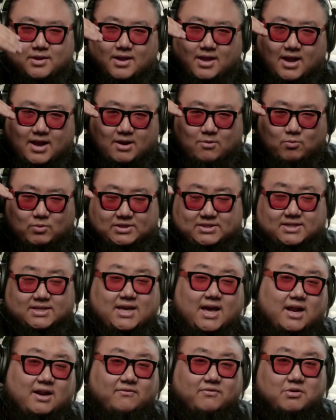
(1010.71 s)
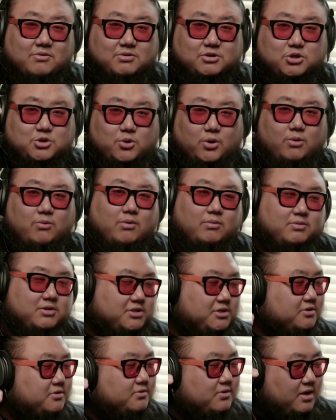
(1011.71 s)
And once again, if you enjoy what we
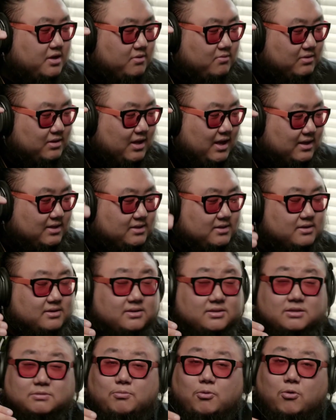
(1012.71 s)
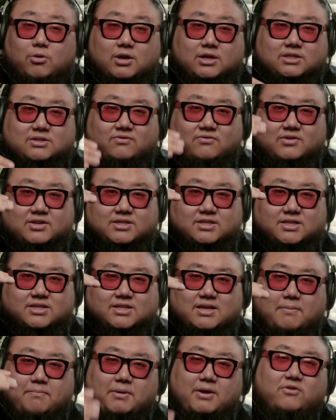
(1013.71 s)
do and you would like to support us, visit us
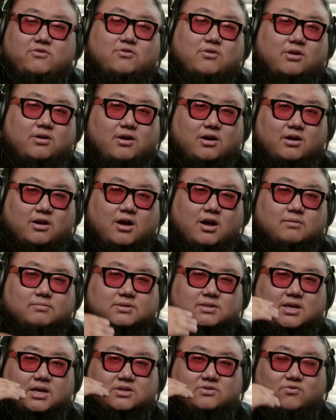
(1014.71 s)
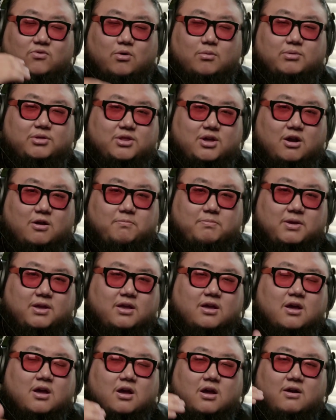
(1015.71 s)
at patreon.com slash therapy.
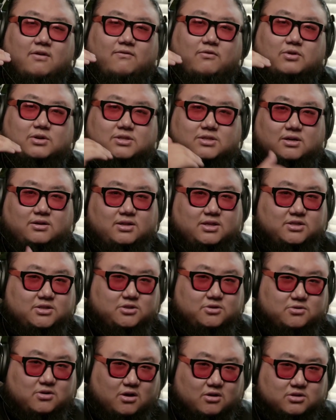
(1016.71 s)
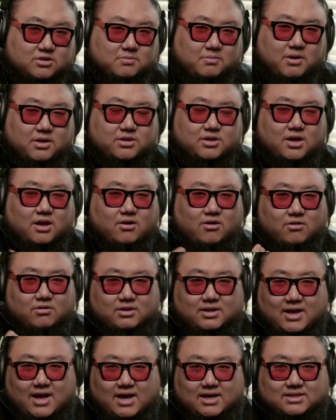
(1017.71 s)
For as little as $2 a month, you get
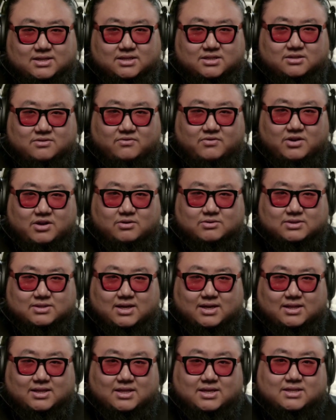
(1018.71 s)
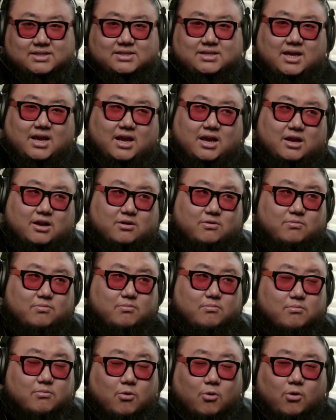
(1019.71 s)
early access to videos like this and
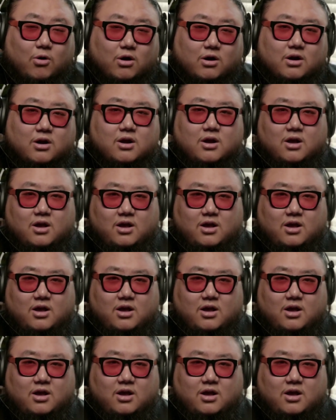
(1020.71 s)
more.